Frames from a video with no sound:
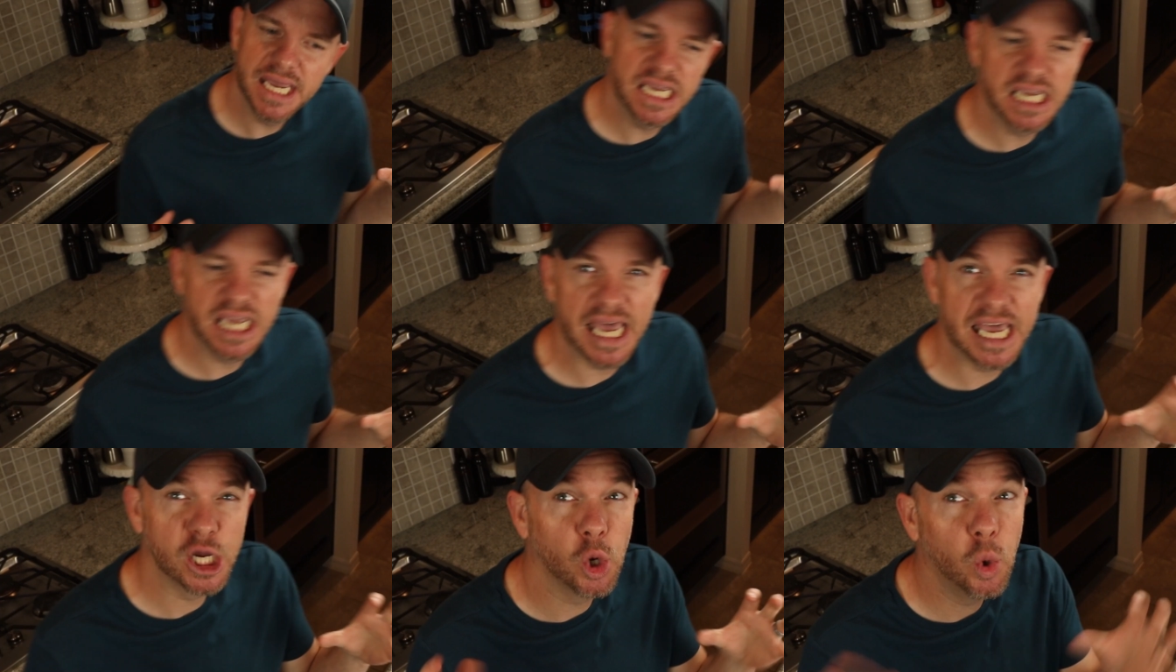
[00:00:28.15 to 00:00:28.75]

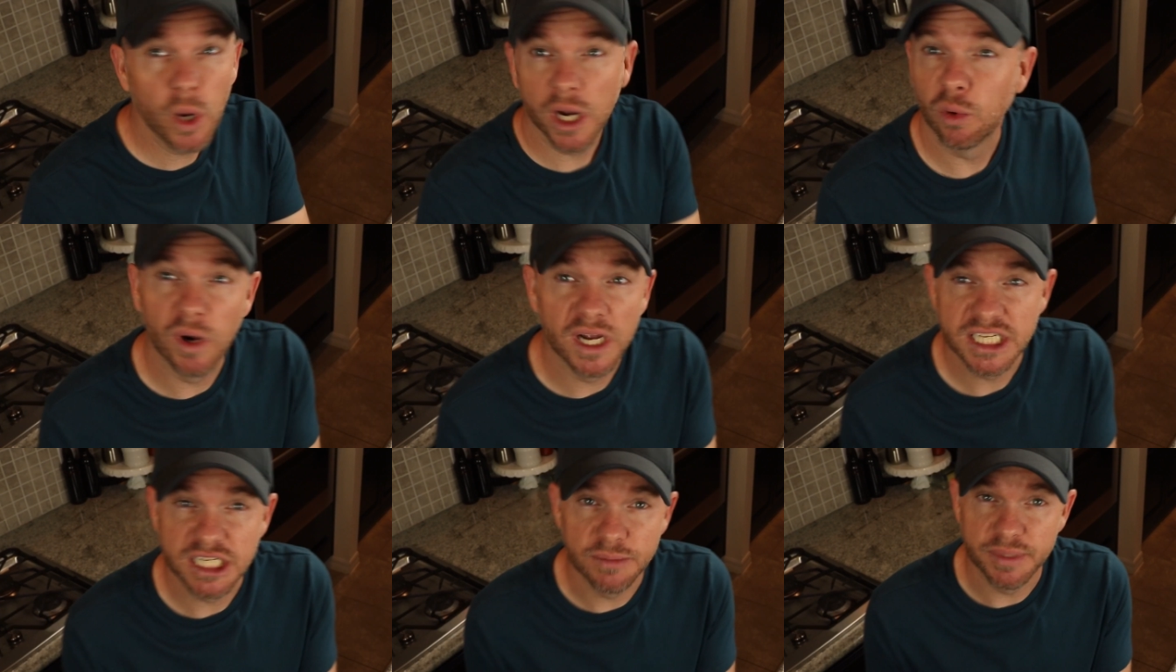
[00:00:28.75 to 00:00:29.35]
making a quick
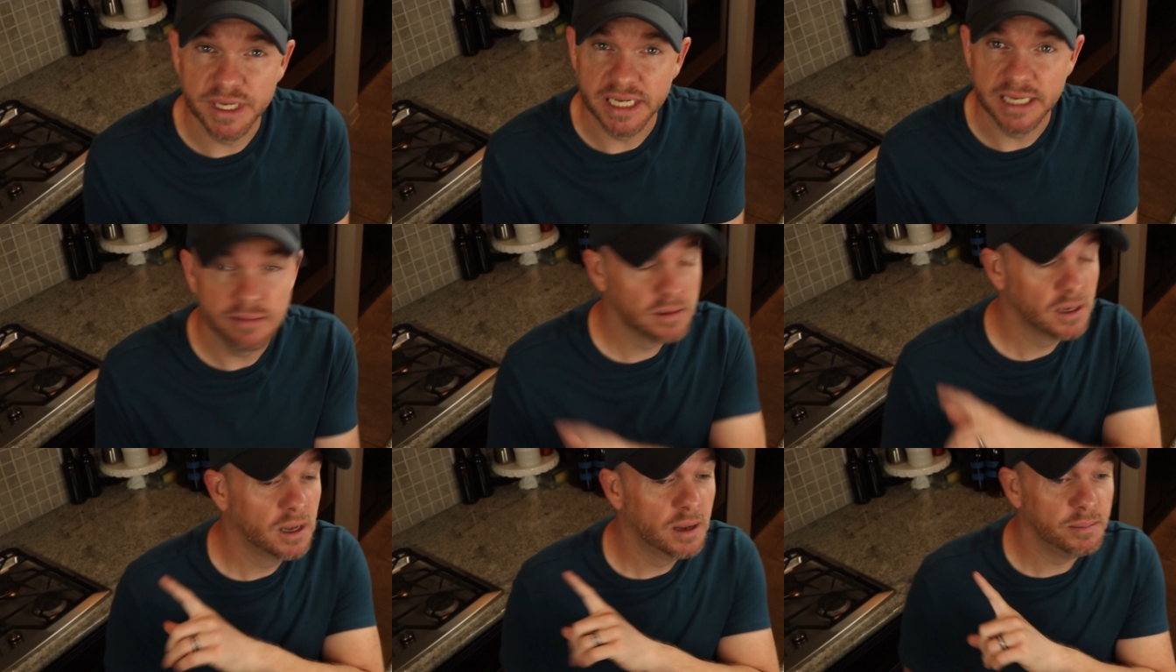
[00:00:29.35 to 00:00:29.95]
recipe
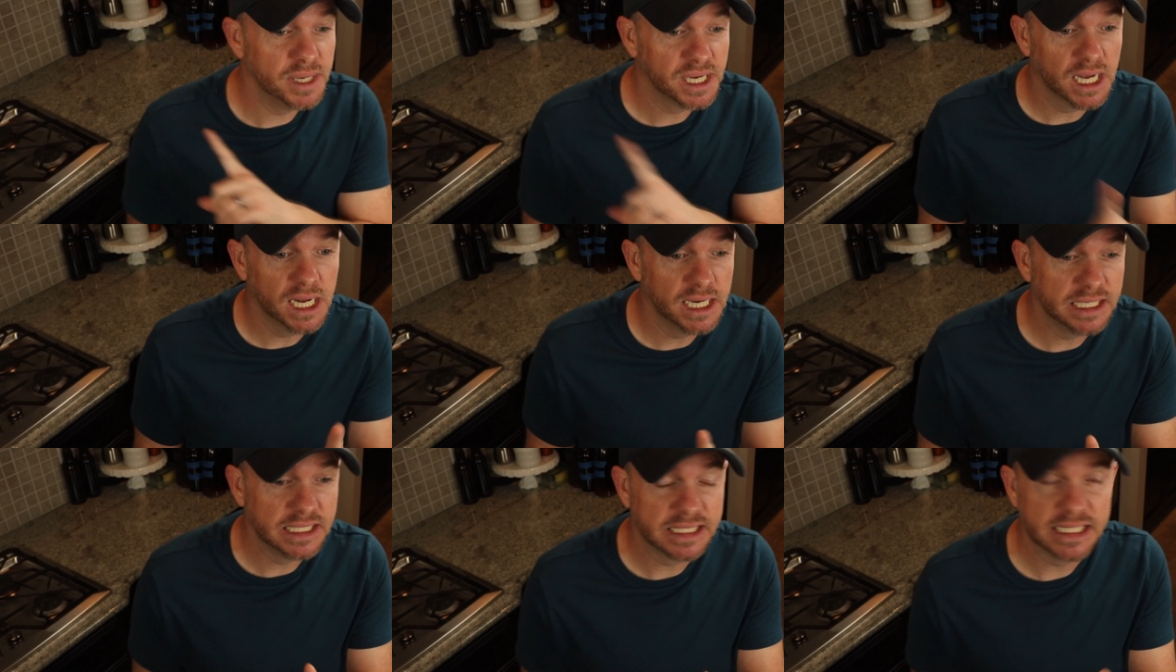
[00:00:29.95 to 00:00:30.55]

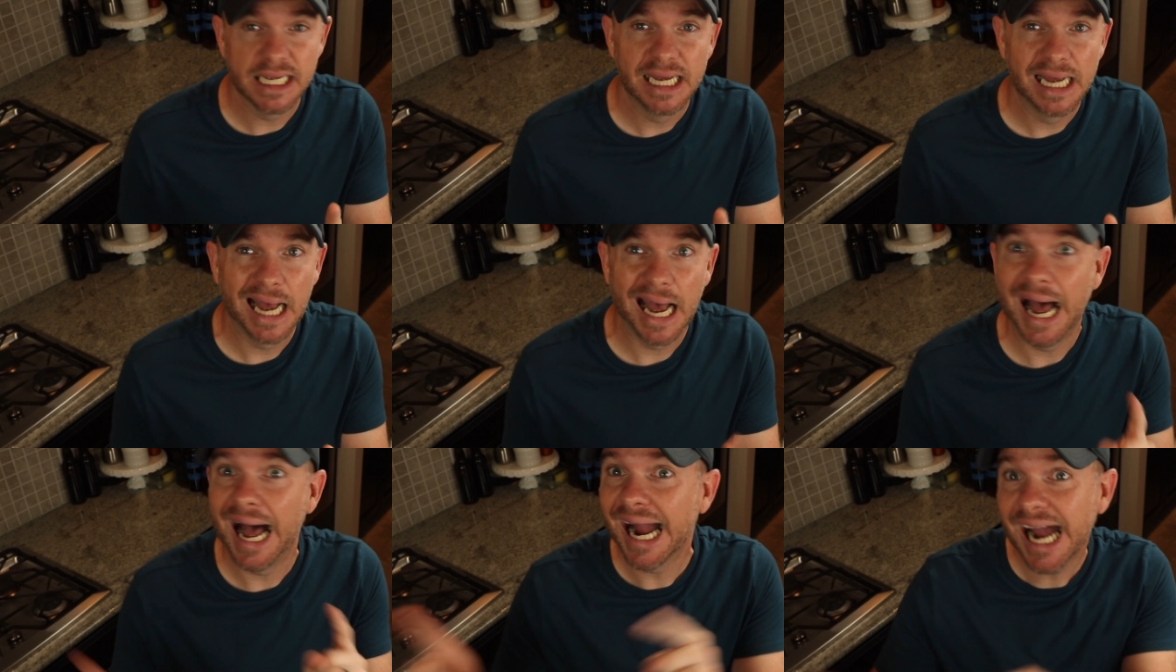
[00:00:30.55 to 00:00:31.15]
because
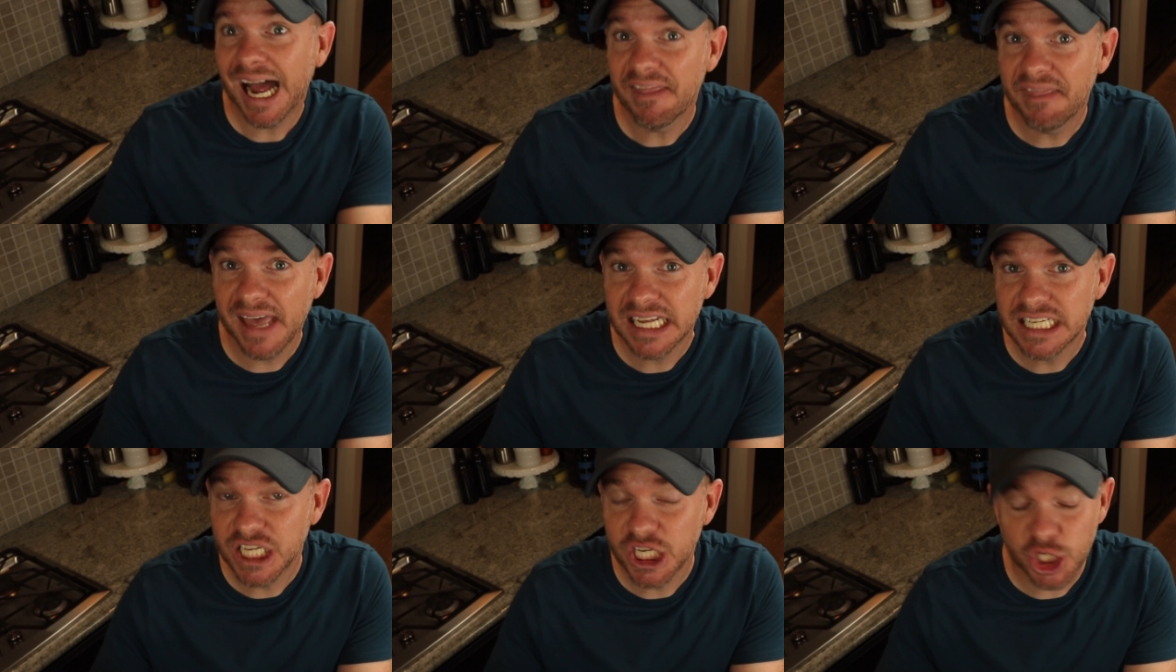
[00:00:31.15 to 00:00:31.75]
I got
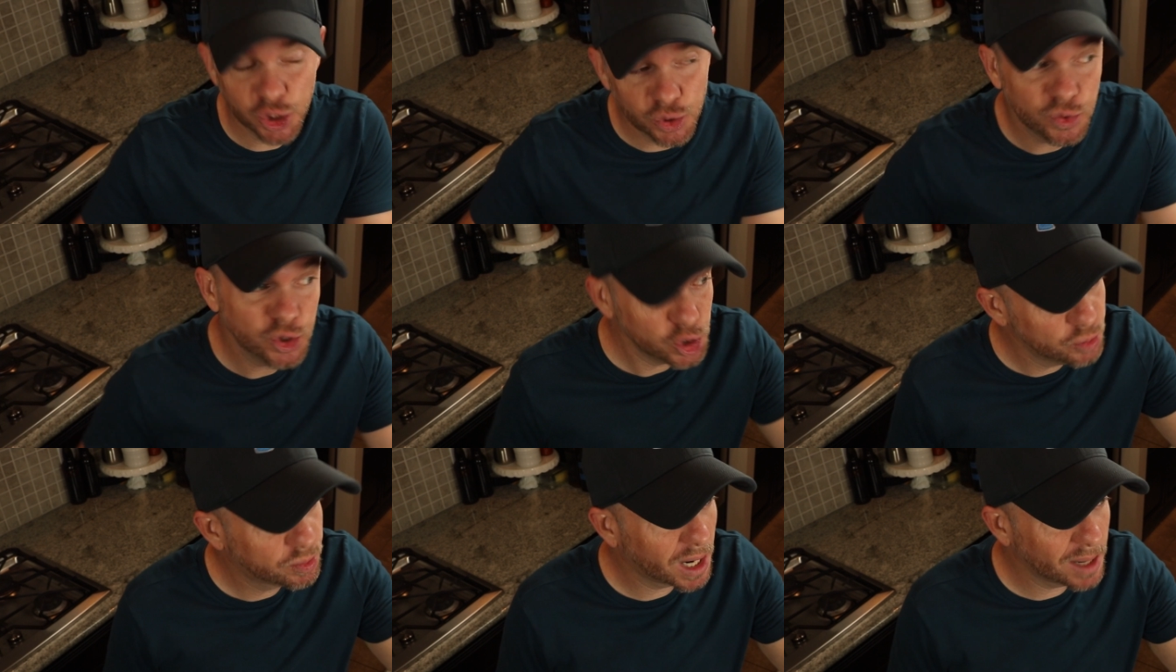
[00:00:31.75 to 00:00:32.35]
things to do,
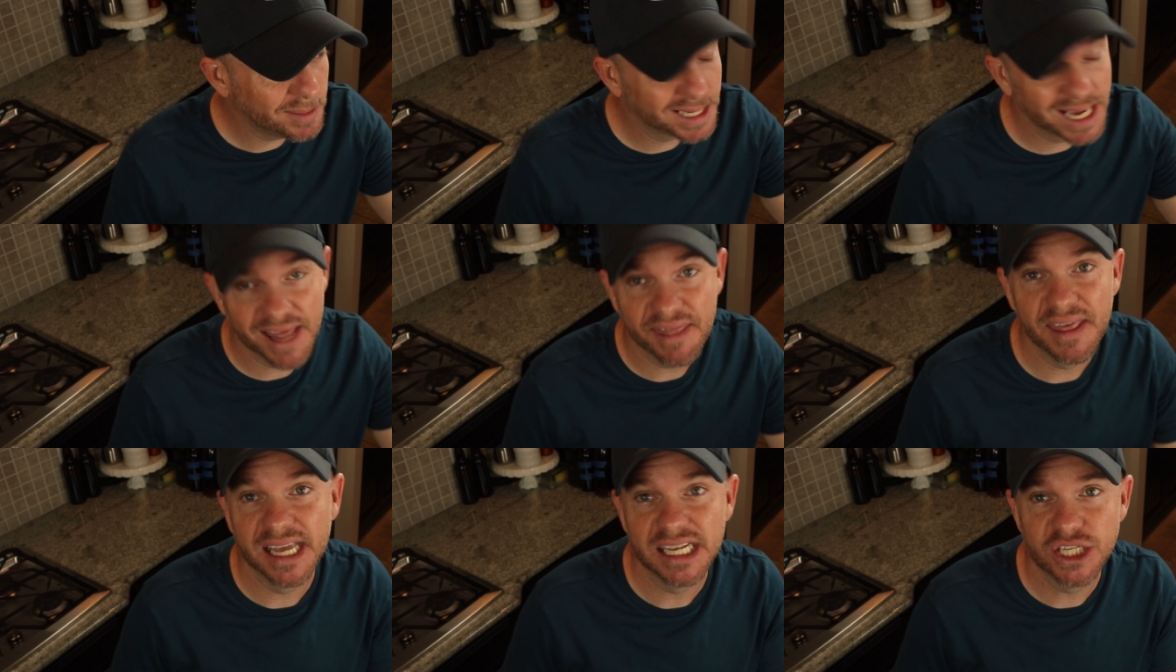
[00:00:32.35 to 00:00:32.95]
you probably
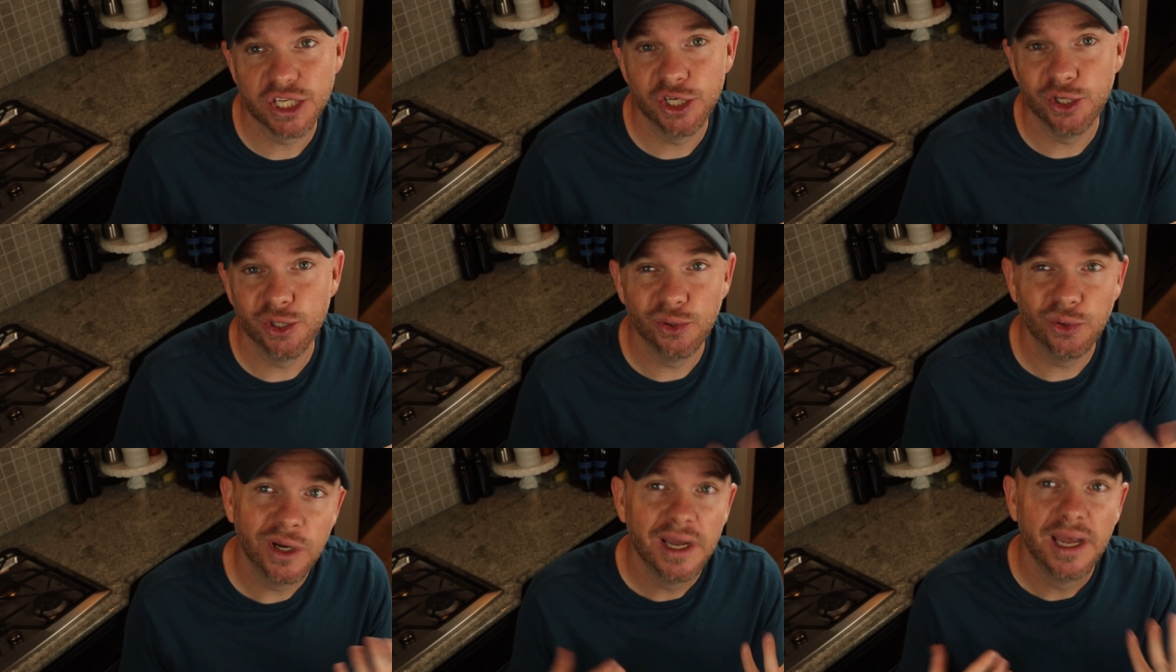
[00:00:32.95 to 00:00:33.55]
got things to
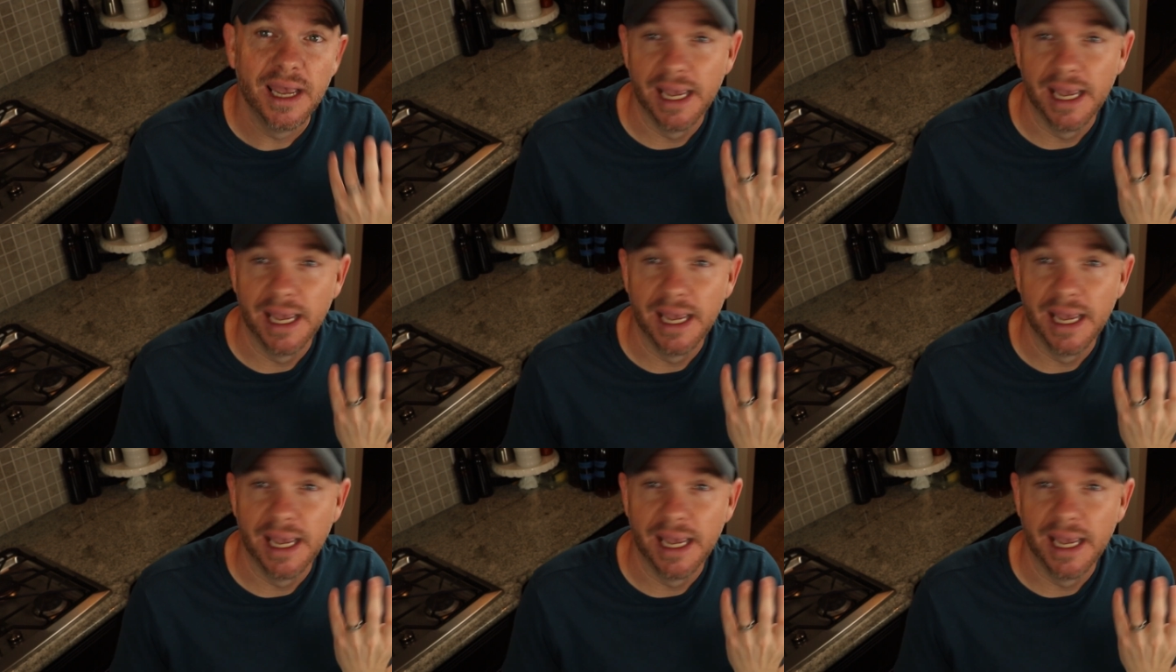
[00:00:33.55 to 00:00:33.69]
do,